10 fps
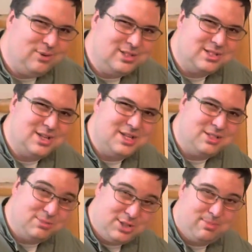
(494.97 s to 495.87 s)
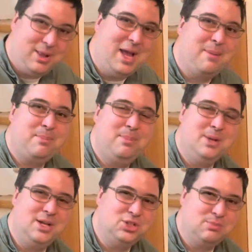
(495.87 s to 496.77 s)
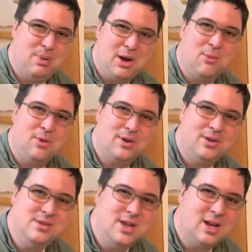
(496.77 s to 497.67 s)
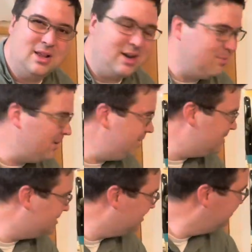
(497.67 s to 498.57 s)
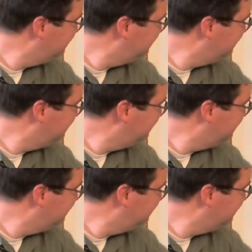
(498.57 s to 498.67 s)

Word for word: was uh, some shiplap, uh, just bare wood in a lot of places.